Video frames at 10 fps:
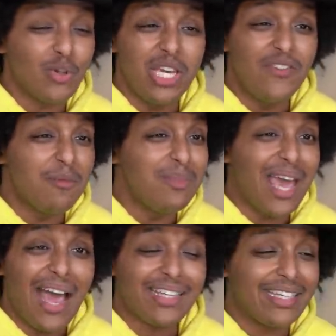So even
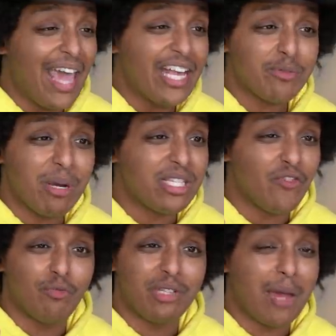me, I had to catch
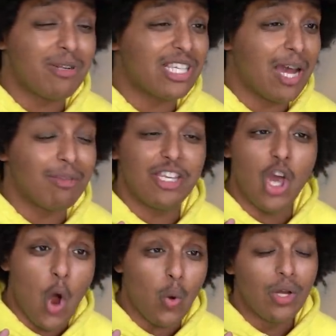myself from time to time, like,
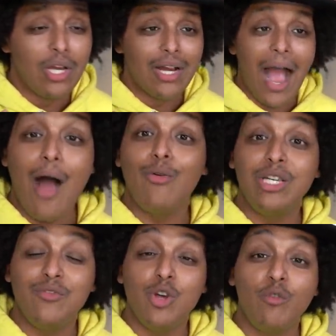yo, I don't
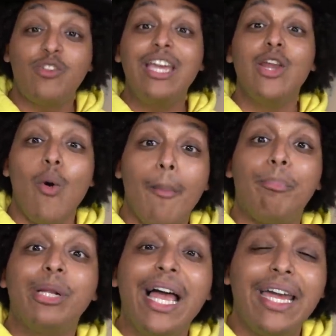even know if they know I'm
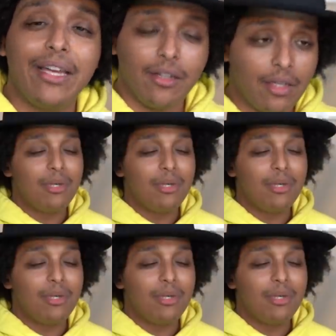playing.